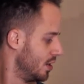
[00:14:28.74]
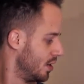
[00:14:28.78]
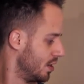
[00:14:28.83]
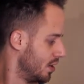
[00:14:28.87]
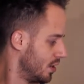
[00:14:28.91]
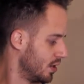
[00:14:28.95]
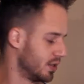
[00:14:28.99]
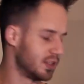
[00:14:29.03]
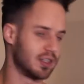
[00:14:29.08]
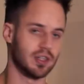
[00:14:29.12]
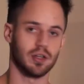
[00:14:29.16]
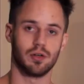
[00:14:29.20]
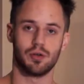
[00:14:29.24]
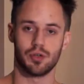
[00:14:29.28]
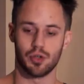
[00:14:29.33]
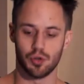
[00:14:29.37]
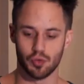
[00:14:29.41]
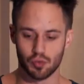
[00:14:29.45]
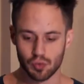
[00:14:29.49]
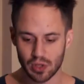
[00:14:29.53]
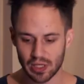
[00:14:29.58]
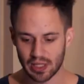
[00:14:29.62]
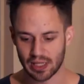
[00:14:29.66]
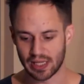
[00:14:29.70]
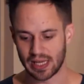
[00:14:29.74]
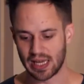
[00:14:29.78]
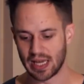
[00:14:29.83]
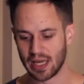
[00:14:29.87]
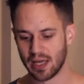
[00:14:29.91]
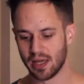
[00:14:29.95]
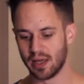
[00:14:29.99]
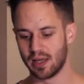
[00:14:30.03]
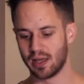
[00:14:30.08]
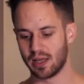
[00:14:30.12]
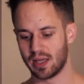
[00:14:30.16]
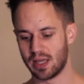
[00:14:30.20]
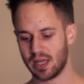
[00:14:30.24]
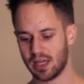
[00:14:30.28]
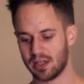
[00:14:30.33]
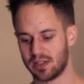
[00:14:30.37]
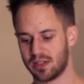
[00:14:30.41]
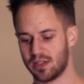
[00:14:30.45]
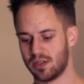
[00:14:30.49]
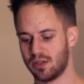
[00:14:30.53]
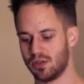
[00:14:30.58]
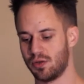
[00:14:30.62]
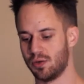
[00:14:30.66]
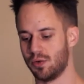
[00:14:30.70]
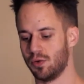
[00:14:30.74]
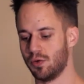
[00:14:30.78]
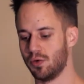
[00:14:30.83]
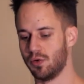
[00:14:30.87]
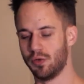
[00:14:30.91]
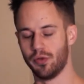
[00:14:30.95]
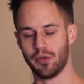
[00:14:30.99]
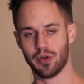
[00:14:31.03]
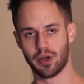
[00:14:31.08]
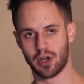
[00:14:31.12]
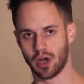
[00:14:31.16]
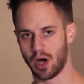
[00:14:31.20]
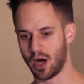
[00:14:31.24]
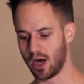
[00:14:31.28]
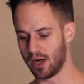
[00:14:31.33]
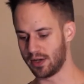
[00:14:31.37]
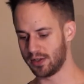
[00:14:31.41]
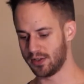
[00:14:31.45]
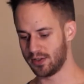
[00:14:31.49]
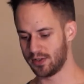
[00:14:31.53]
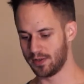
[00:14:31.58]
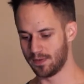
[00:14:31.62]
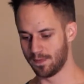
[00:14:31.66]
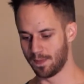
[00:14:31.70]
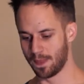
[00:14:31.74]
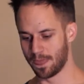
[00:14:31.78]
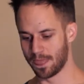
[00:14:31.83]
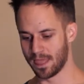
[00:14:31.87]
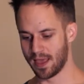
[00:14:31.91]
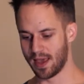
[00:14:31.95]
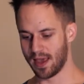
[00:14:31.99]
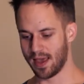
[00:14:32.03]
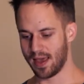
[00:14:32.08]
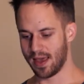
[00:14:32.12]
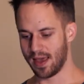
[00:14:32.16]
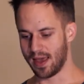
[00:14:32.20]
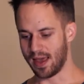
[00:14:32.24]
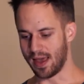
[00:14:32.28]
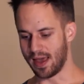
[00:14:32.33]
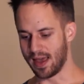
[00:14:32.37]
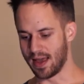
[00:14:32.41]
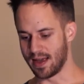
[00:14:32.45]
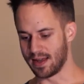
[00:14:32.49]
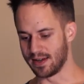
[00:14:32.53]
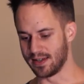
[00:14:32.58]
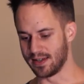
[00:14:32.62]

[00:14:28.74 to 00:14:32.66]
Until you really get to the cause. And